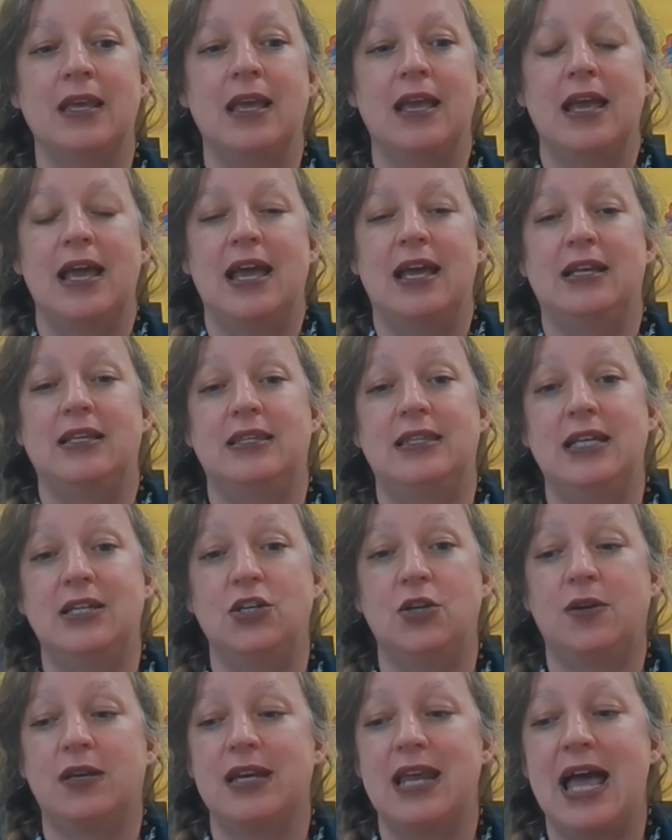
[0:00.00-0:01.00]
And then
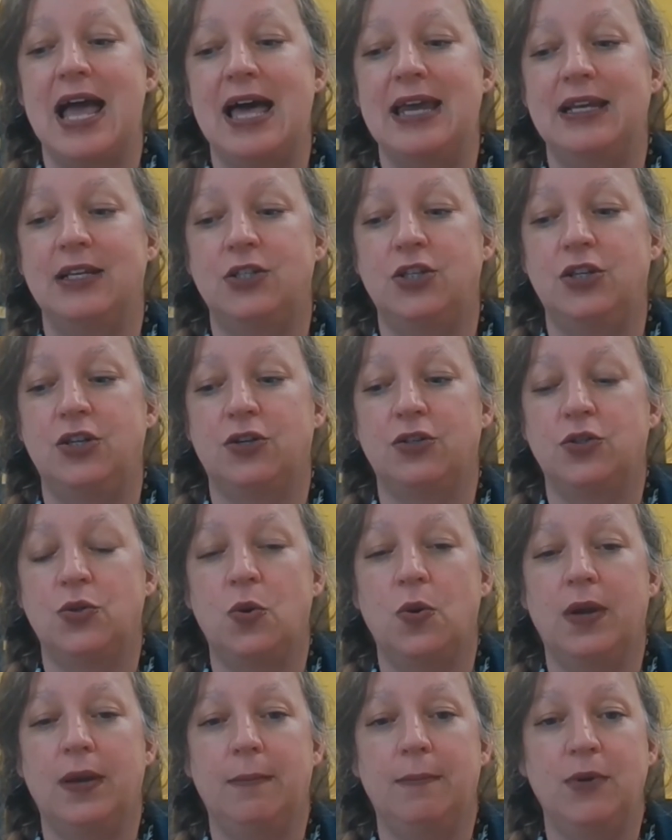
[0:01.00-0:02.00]
you can add it to your
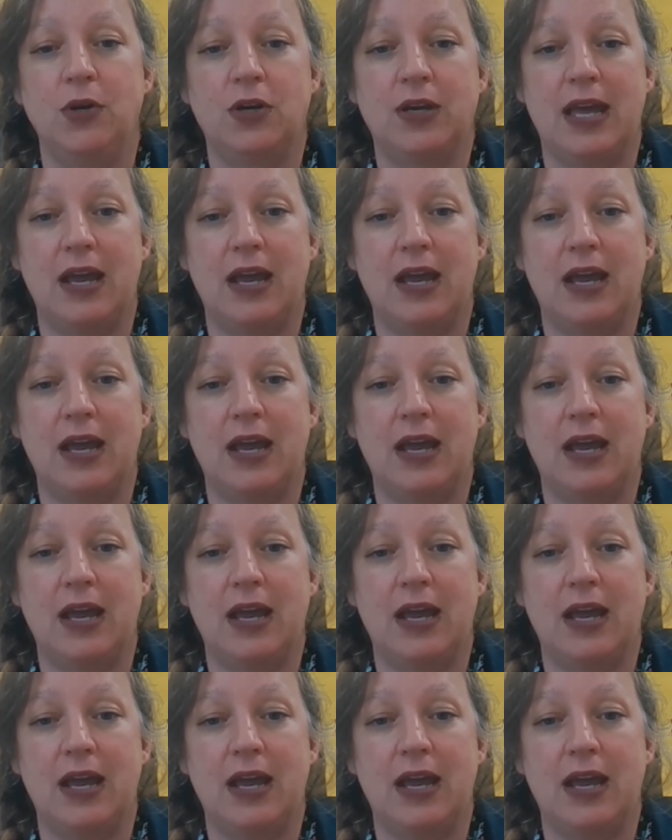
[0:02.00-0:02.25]
toy and book